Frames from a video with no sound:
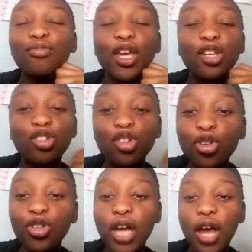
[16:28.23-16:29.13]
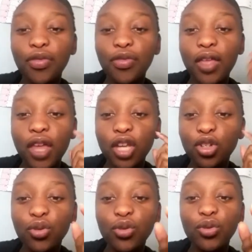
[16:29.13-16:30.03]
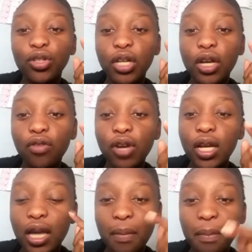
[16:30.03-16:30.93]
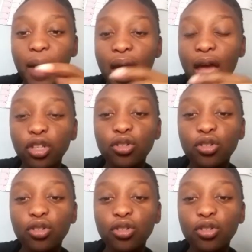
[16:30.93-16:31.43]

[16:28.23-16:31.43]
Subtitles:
There's children out there that you could really impact.